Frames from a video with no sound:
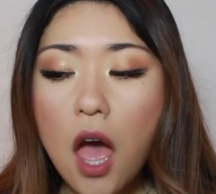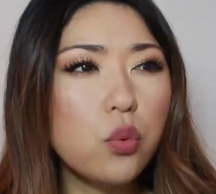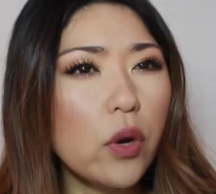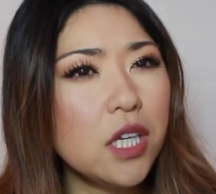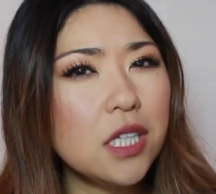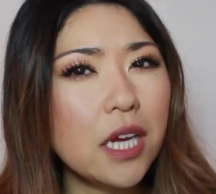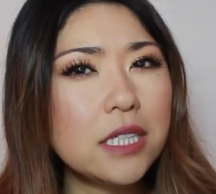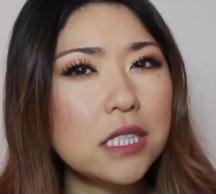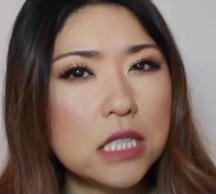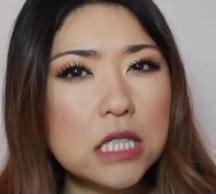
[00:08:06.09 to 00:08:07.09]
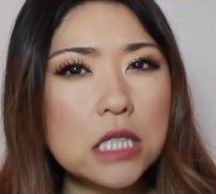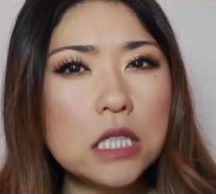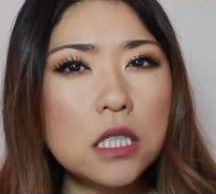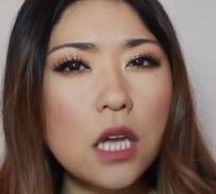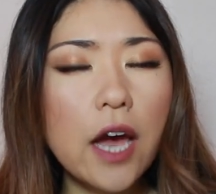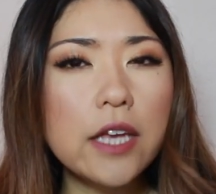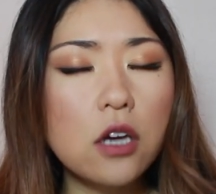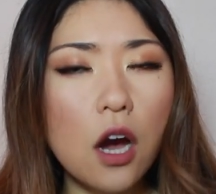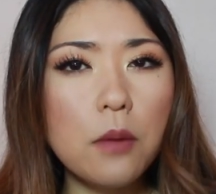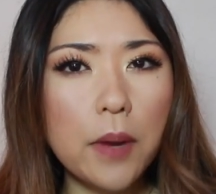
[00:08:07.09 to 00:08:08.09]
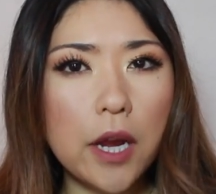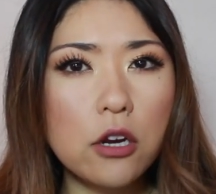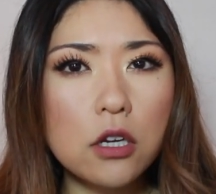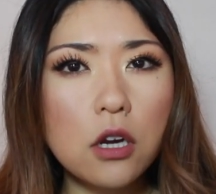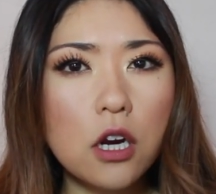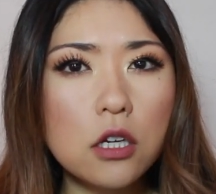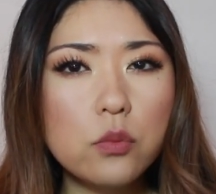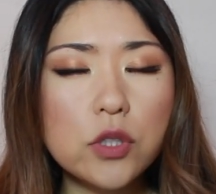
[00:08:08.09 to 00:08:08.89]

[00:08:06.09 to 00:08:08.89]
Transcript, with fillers: 2019, I got Paragard,